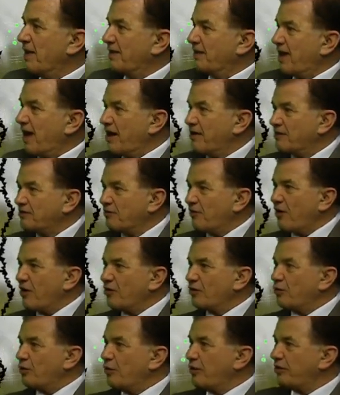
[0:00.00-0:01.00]
Now, as far
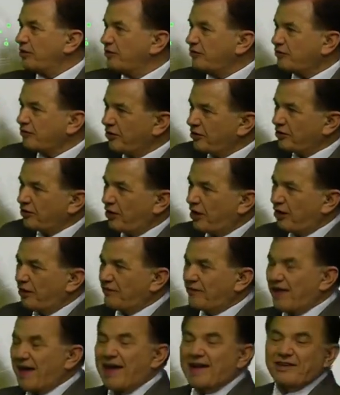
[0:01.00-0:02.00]
as we're concerned, all
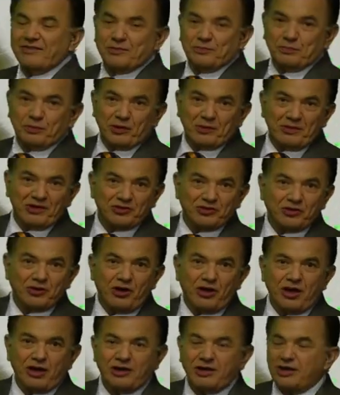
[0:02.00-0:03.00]
of that is pretty much
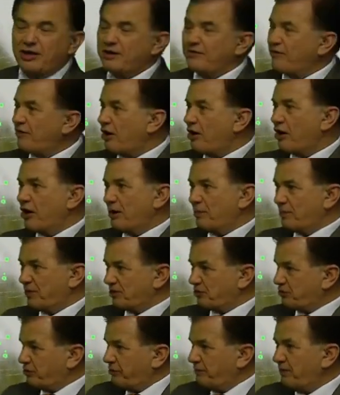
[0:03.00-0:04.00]
gone out of our
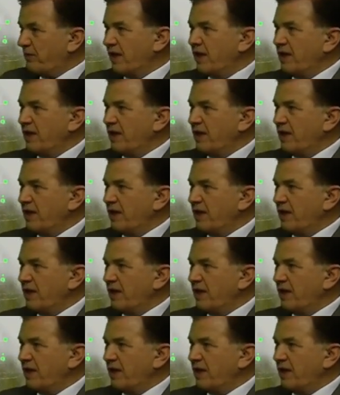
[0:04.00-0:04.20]
picture.